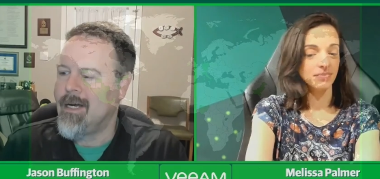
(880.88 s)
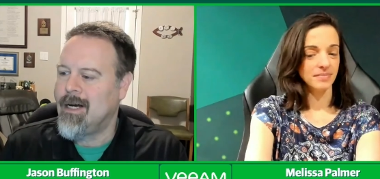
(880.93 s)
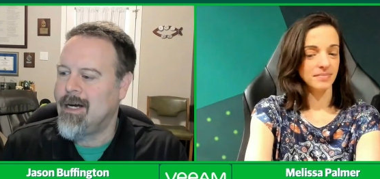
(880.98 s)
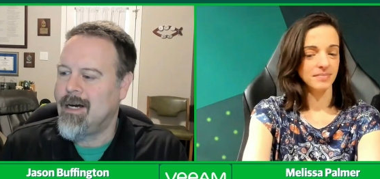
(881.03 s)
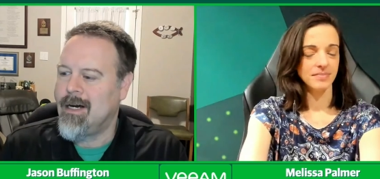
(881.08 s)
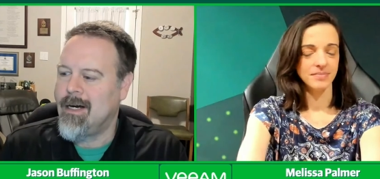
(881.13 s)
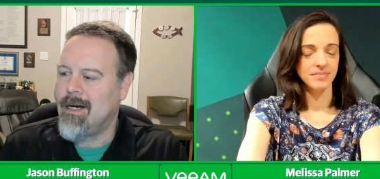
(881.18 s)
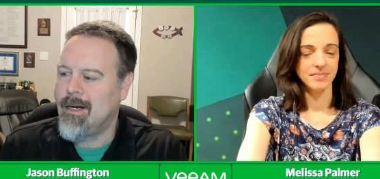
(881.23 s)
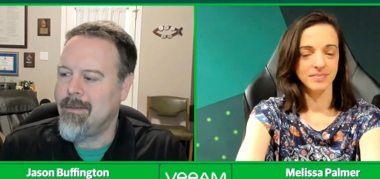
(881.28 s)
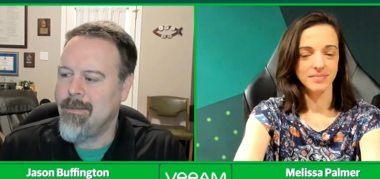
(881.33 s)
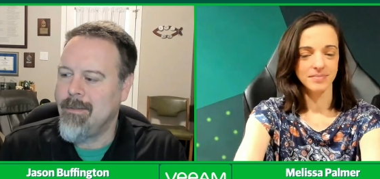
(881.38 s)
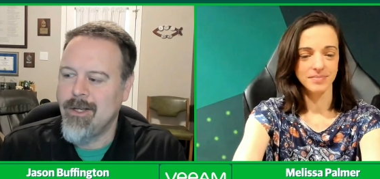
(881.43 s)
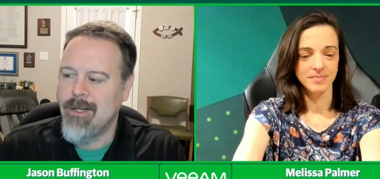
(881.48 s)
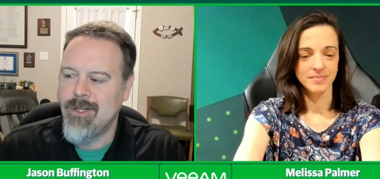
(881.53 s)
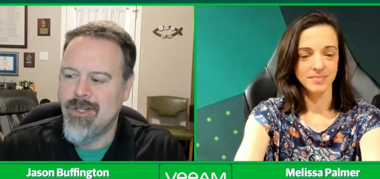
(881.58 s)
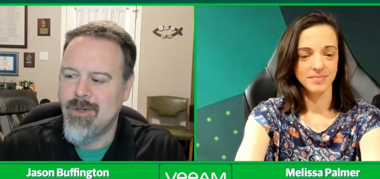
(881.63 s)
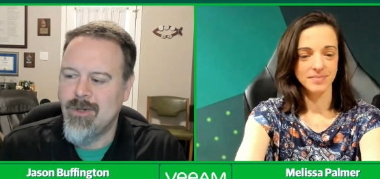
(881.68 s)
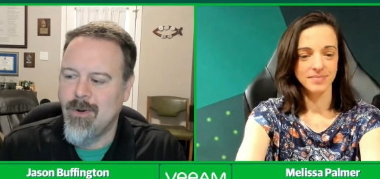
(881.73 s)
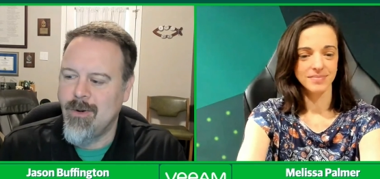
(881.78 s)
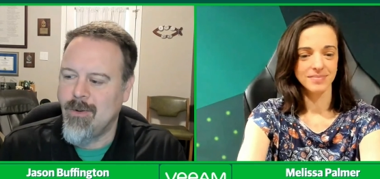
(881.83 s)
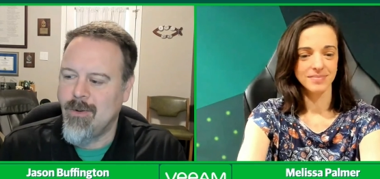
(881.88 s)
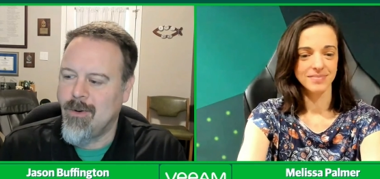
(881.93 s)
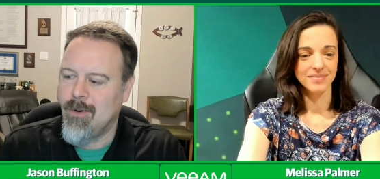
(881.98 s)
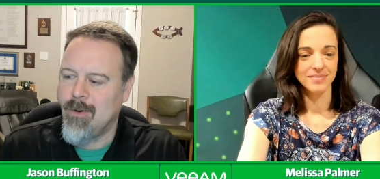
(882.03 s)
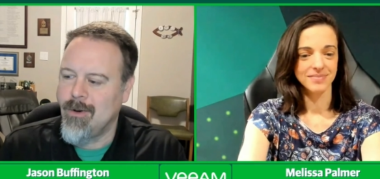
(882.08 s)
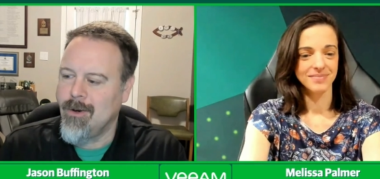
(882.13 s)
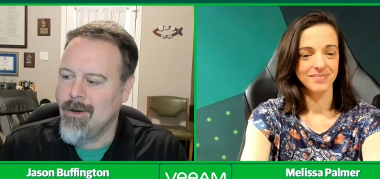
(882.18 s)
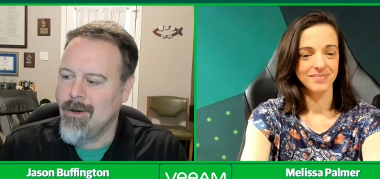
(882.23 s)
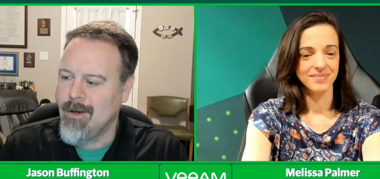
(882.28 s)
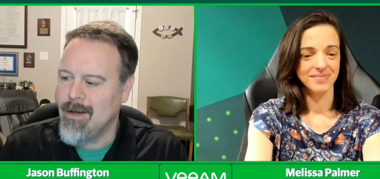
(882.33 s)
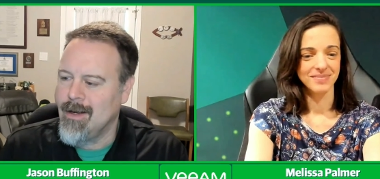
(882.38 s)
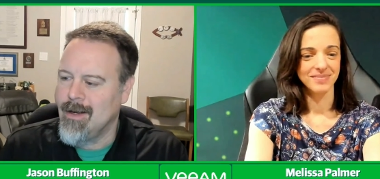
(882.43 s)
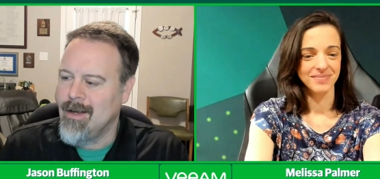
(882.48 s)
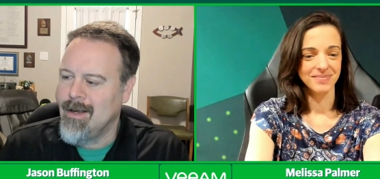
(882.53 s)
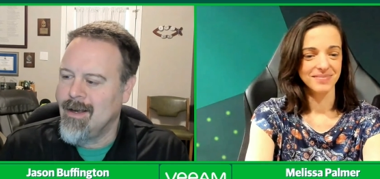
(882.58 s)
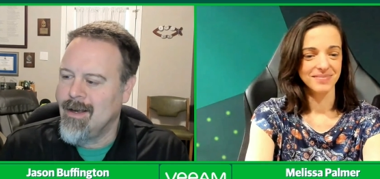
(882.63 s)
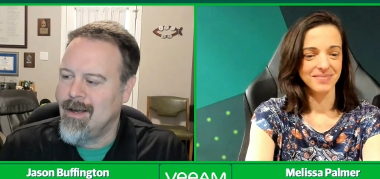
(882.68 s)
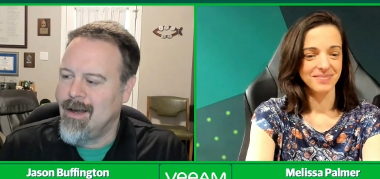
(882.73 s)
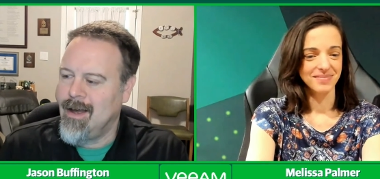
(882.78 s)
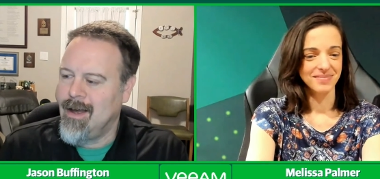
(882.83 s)
Speaker 1: um, in short order.
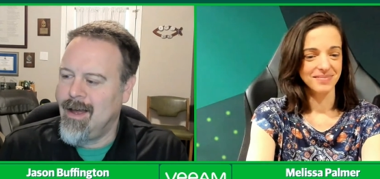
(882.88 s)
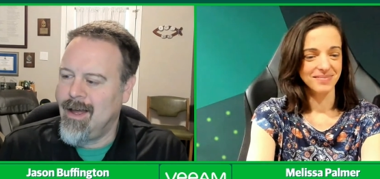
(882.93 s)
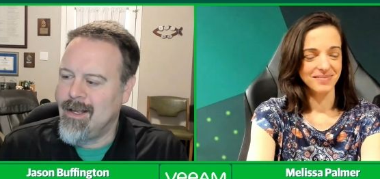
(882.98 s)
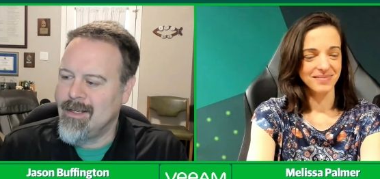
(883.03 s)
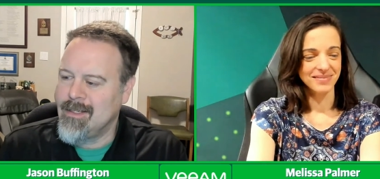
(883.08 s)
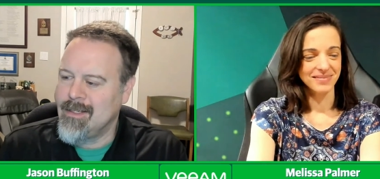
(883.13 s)
And,